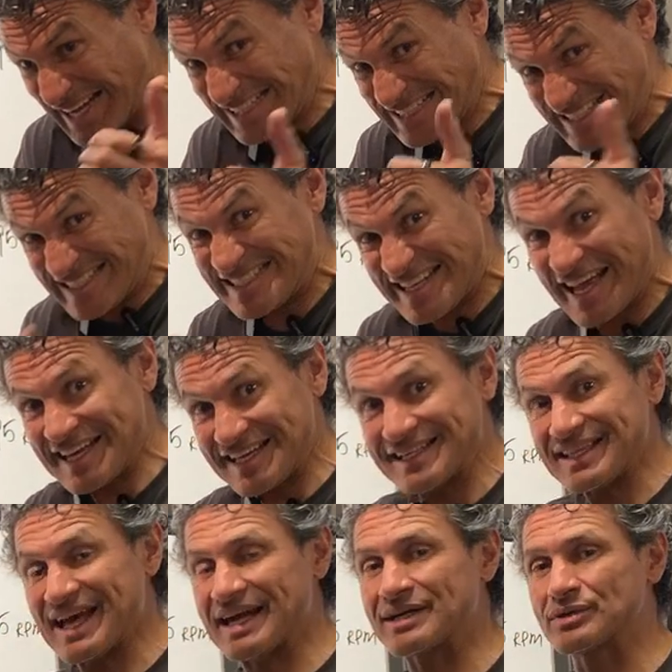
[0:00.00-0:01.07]
of stay in
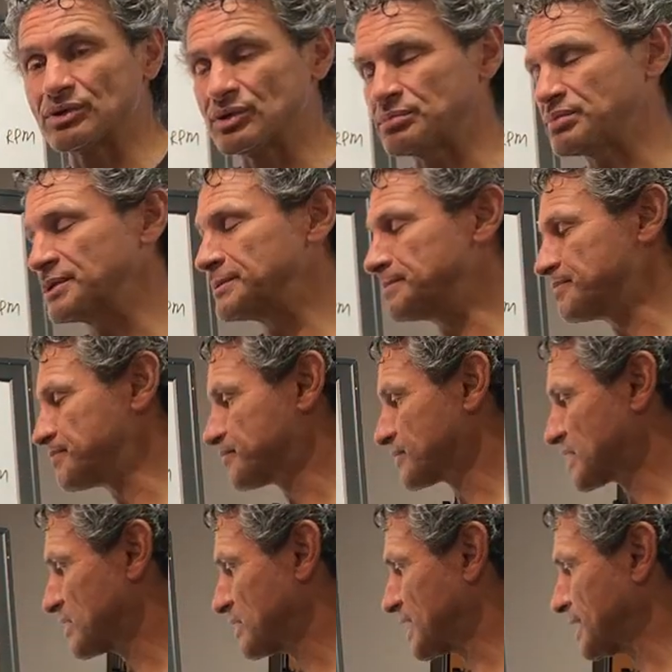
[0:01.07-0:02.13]
that group,
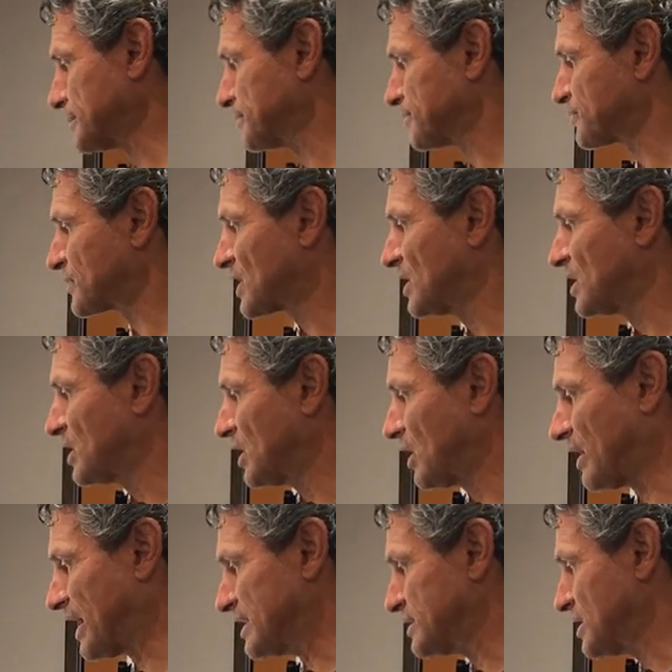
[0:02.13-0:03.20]
right? All
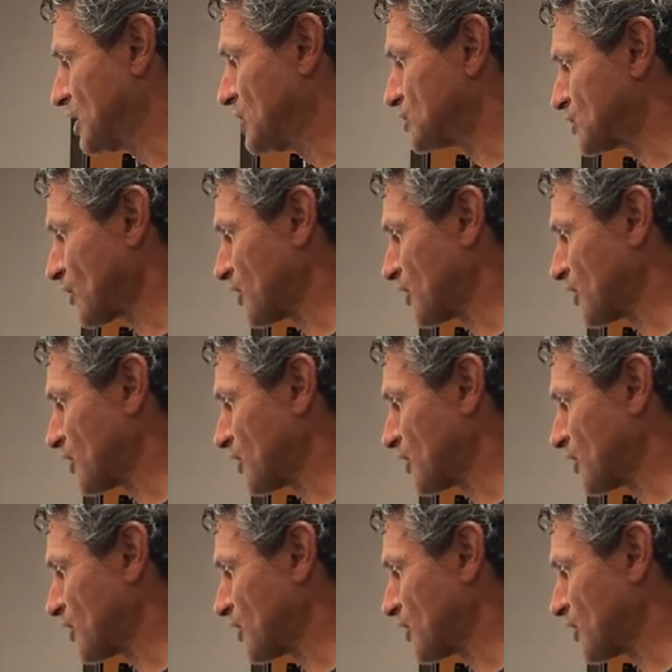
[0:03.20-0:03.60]
right, so